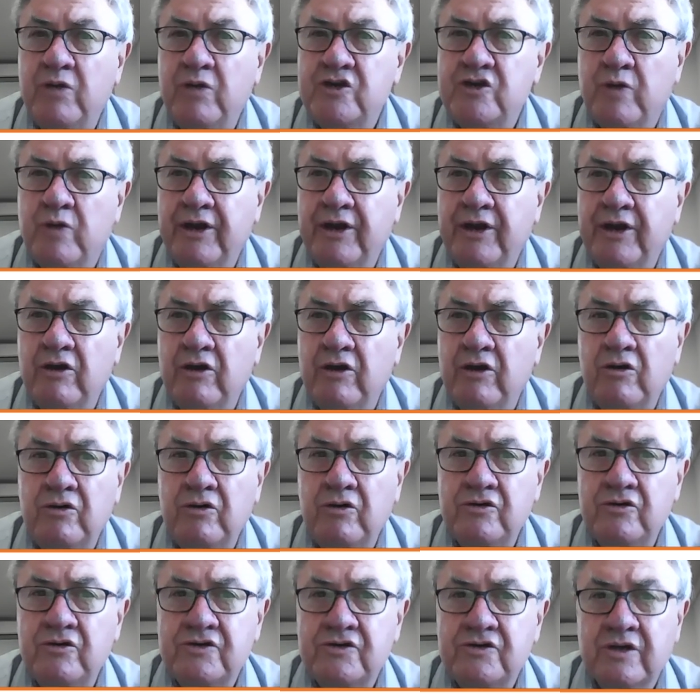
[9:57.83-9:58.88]
one you
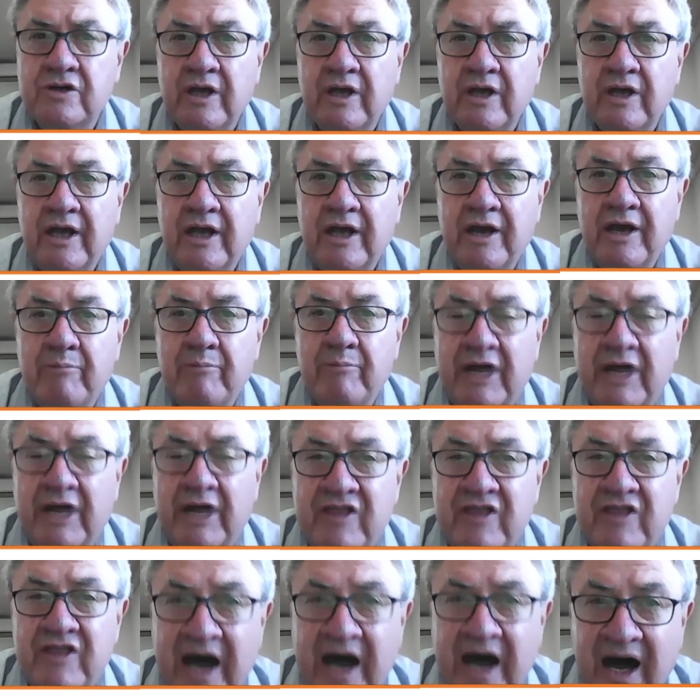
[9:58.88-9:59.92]
use. But
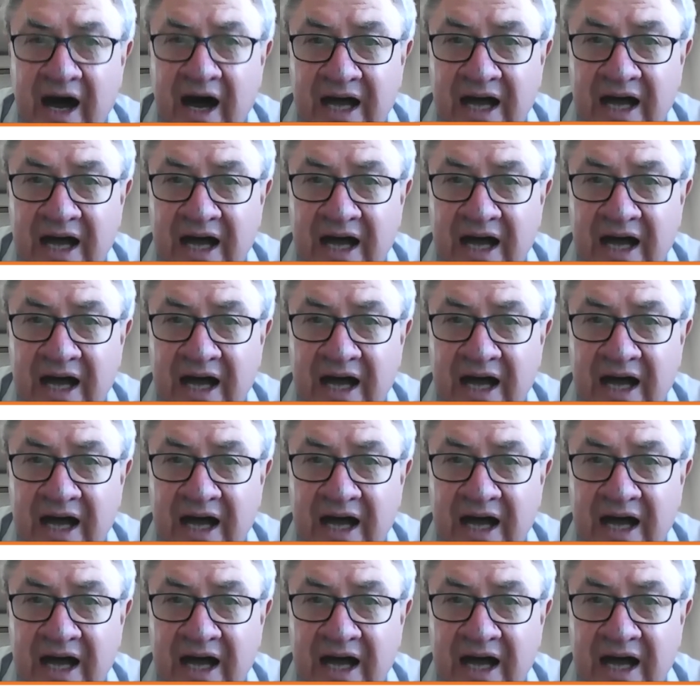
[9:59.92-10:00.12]
there are